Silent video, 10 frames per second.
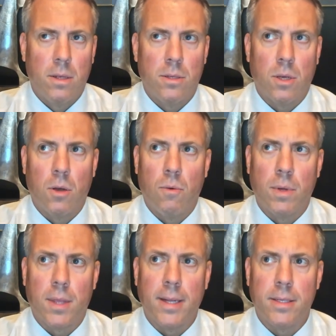So
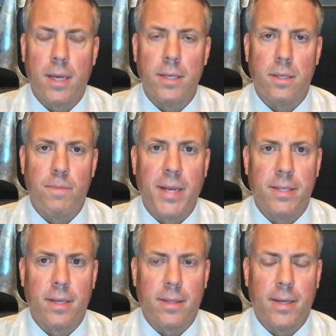what that says is
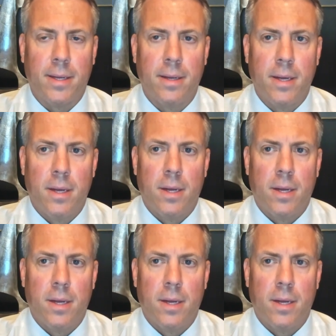basically,